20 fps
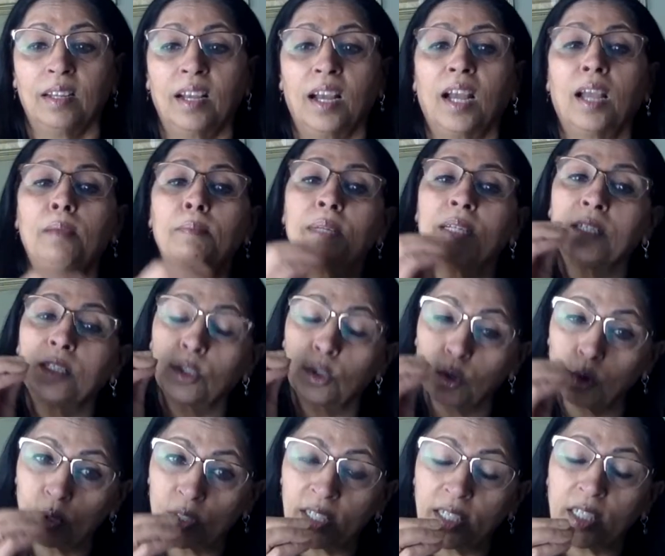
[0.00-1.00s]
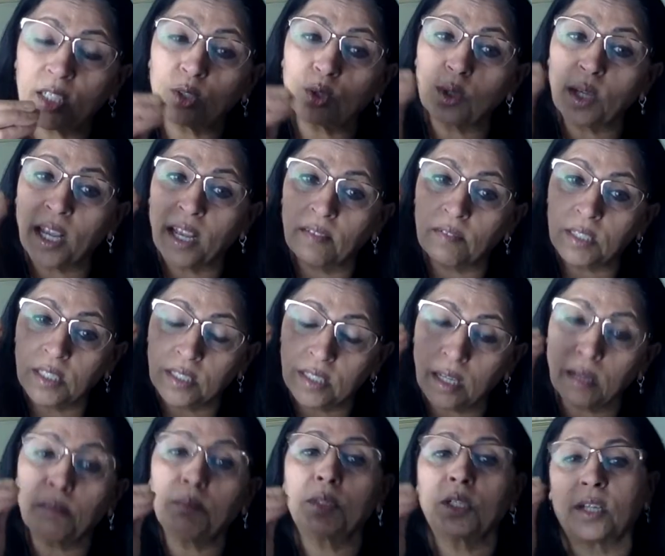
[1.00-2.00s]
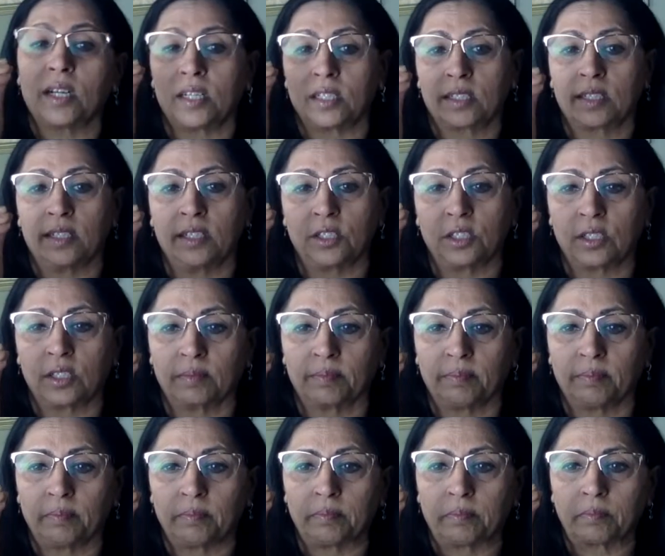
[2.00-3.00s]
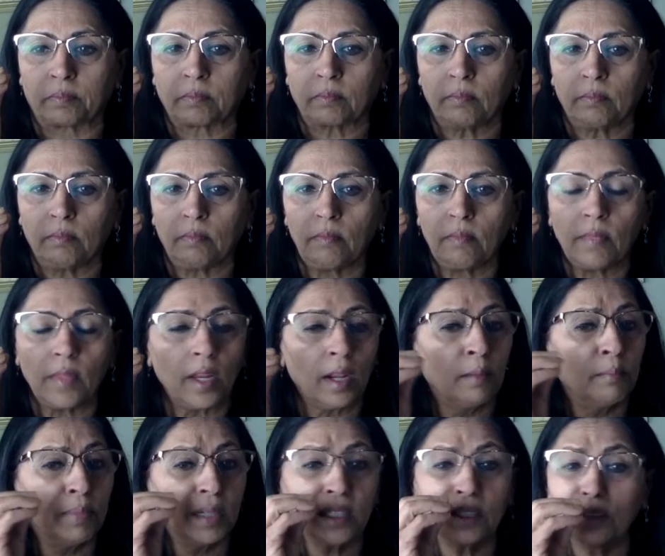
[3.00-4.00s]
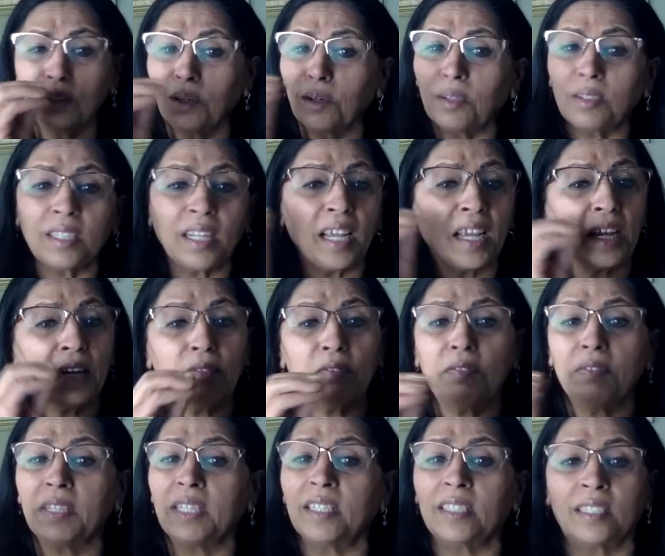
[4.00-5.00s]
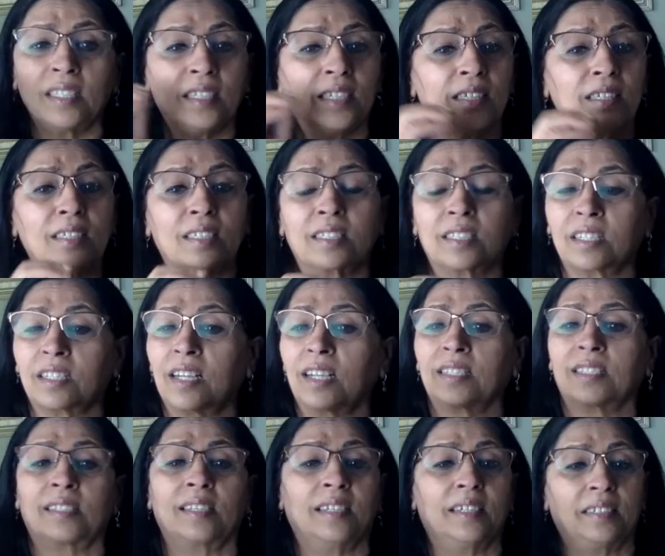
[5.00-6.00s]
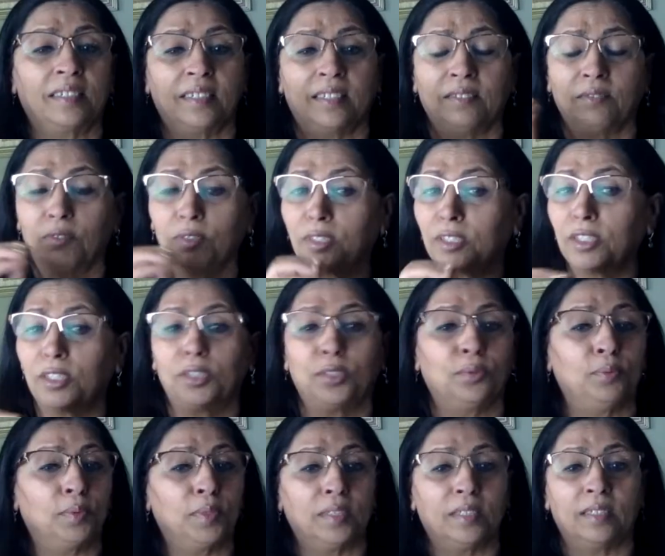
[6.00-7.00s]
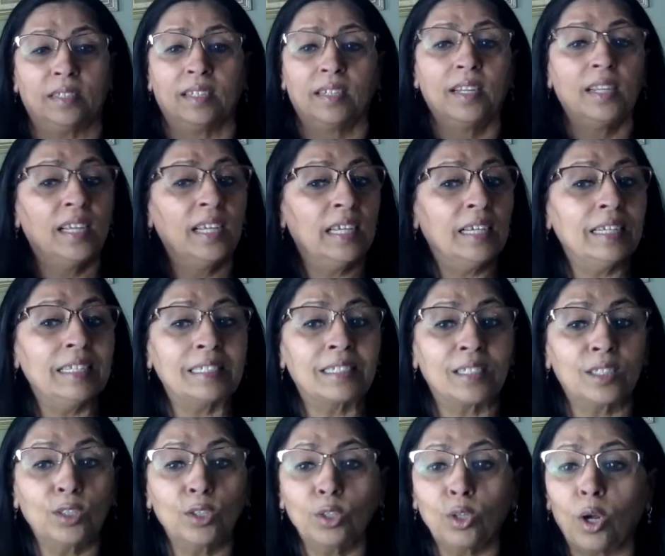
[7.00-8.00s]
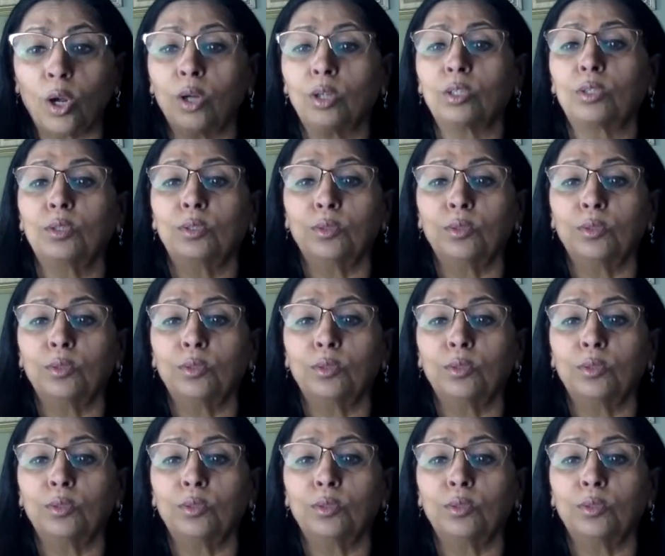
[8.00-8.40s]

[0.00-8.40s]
I mean, it's okay to have some translation, but not everything translated word to word is not